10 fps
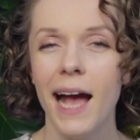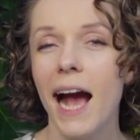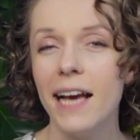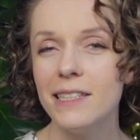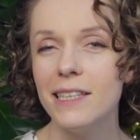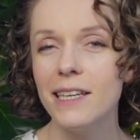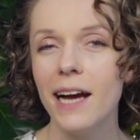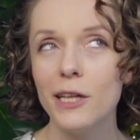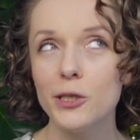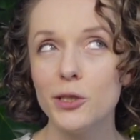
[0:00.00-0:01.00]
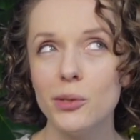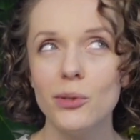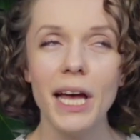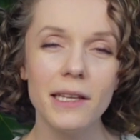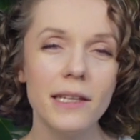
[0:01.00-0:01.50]
I think I'll do
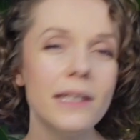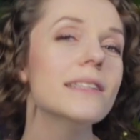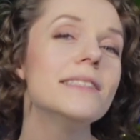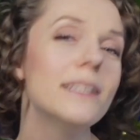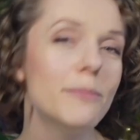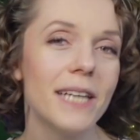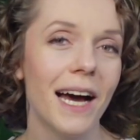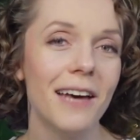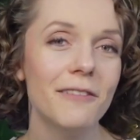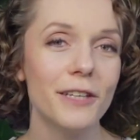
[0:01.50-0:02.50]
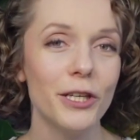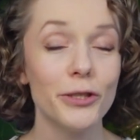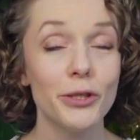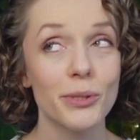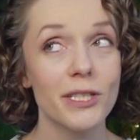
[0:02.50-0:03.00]
a little deep dive
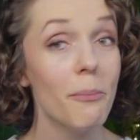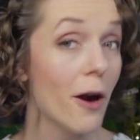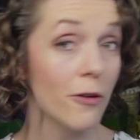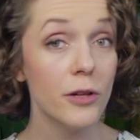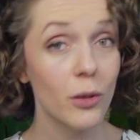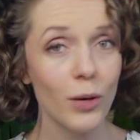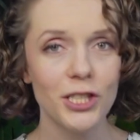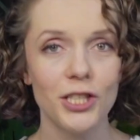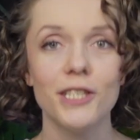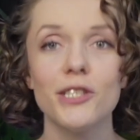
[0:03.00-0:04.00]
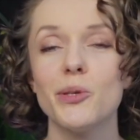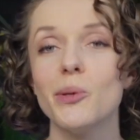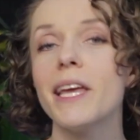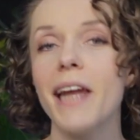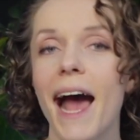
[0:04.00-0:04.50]
into some powerful questions you
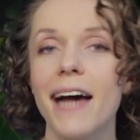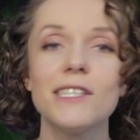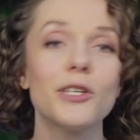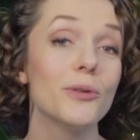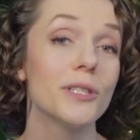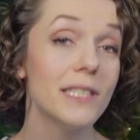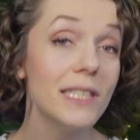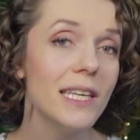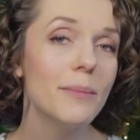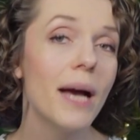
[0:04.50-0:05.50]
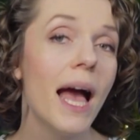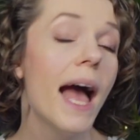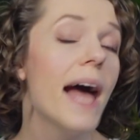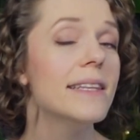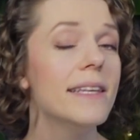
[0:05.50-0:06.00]
can ask your team
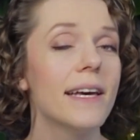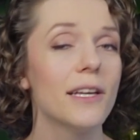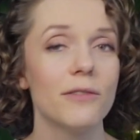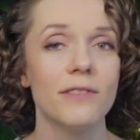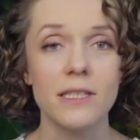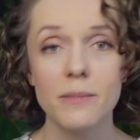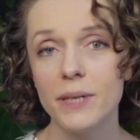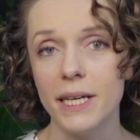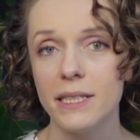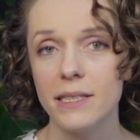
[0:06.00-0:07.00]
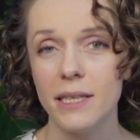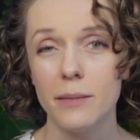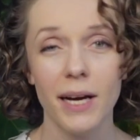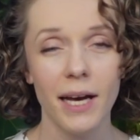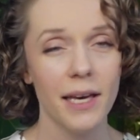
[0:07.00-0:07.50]
at the end of the sprint in
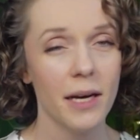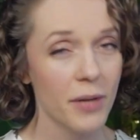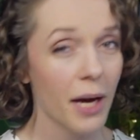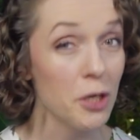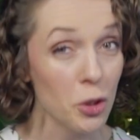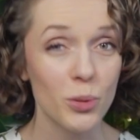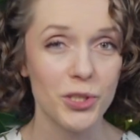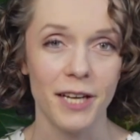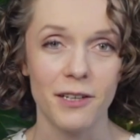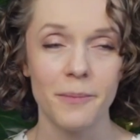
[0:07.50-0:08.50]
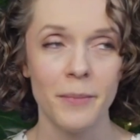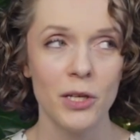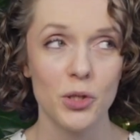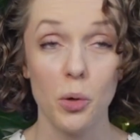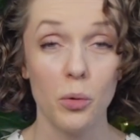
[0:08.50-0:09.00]
my upcoming newsletter.
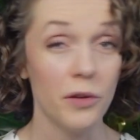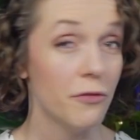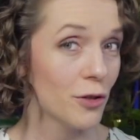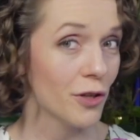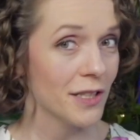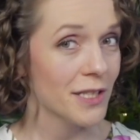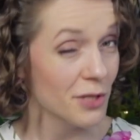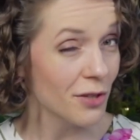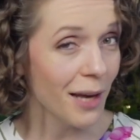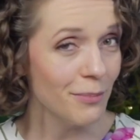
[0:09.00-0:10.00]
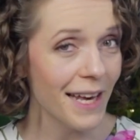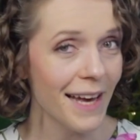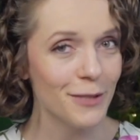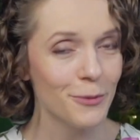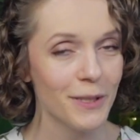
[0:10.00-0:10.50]
So if you're not subscribed
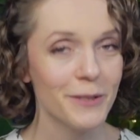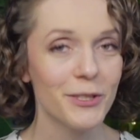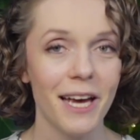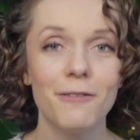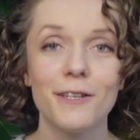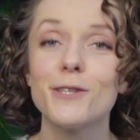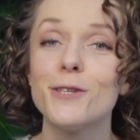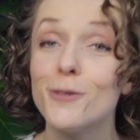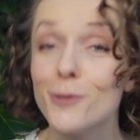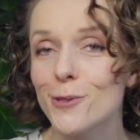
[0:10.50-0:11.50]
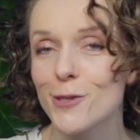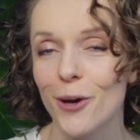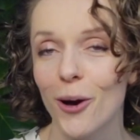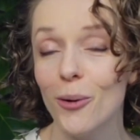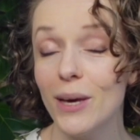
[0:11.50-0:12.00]
yet, well, definitely do
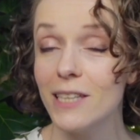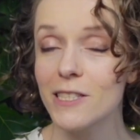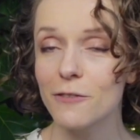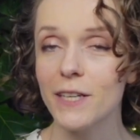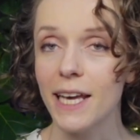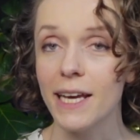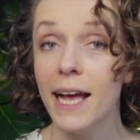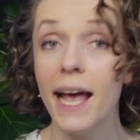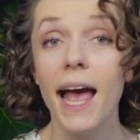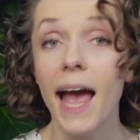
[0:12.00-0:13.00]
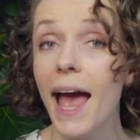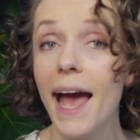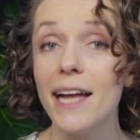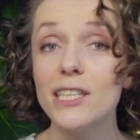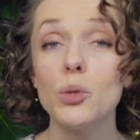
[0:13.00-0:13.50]
so. It's free.
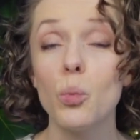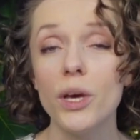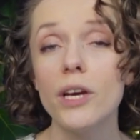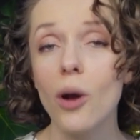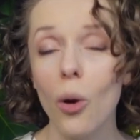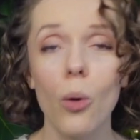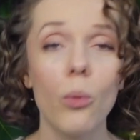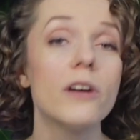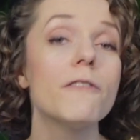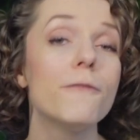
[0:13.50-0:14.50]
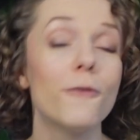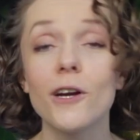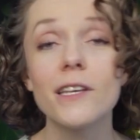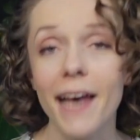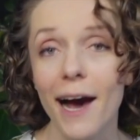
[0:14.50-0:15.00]
And we're over
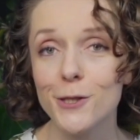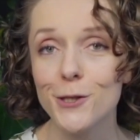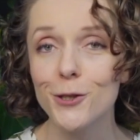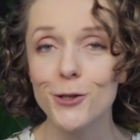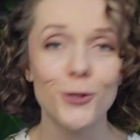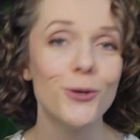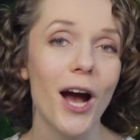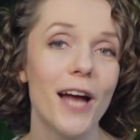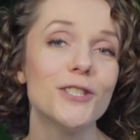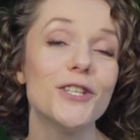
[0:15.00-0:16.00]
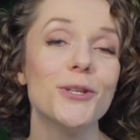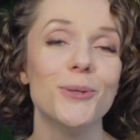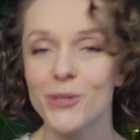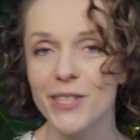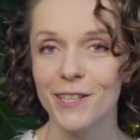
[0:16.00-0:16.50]
4,200
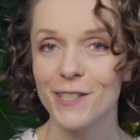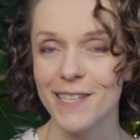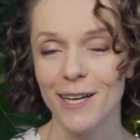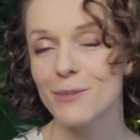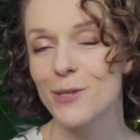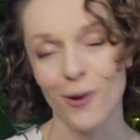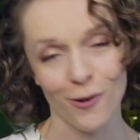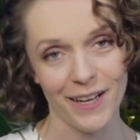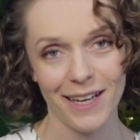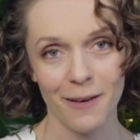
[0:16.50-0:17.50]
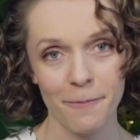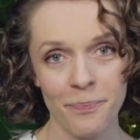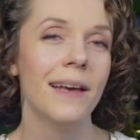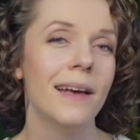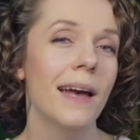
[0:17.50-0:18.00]
newsletter subs already.
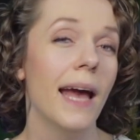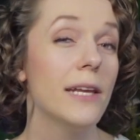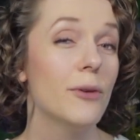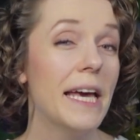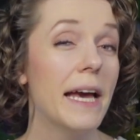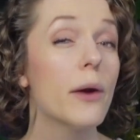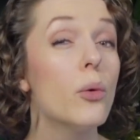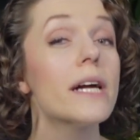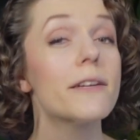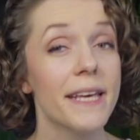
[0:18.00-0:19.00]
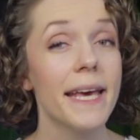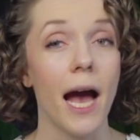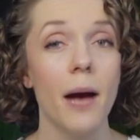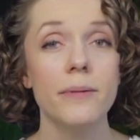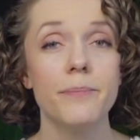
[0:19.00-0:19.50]
Anyway, a quick
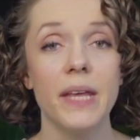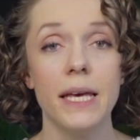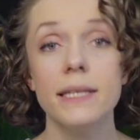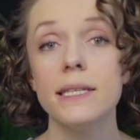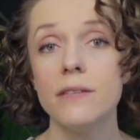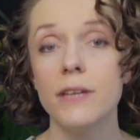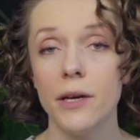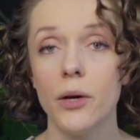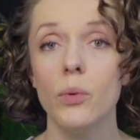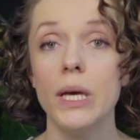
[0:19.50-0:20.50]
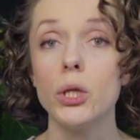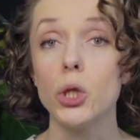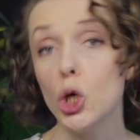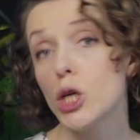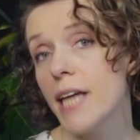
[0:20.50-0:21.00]
recap. In this video, we
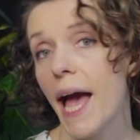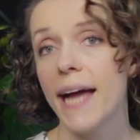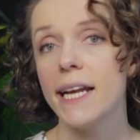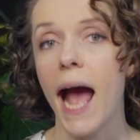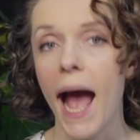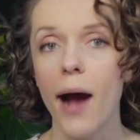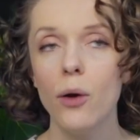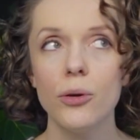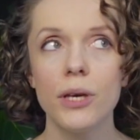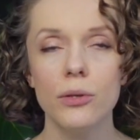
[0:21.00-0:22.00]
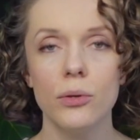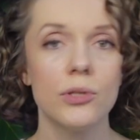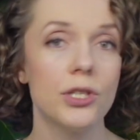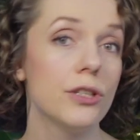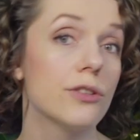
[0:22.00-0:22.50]
looked at how you can
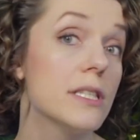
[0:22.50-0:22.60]
use Jira